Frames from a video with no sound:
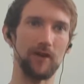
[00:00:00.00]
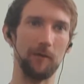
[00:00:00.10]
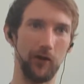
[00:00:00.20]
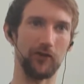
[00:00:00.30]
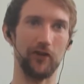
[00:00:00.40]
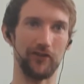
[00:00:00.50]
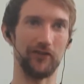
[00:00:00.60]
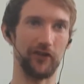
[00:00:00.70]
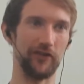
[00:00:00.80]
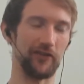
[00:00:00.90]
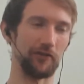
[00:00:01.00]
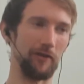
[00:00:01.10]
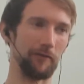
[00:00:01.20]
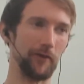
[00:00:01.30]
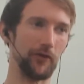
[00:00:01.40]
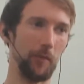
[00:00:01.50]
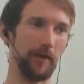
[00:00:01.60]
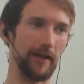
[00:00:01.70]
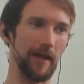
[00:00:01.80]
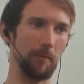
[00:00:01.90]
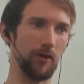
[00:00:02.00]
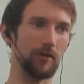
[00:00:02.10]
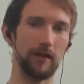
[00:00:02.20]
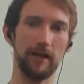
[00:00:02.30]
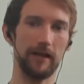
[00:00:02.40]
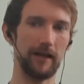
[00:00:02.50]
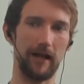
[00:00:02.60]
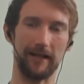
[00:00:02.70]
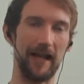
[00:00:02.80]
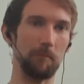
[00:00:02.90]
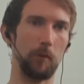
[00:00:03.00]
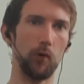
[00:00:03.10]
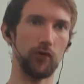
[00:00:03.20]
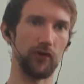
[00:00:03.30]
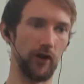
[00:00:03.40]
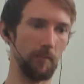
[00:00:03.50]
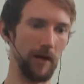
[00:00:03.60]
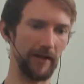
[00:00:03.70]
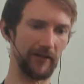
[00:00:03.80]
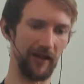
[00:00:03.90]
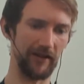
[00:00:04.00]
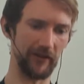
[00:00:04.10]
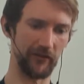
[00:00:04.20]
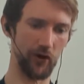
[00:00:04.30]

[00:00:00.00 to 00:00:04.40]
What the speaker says: We're not to distract from the topic here, but again pulled to them, and it's like there's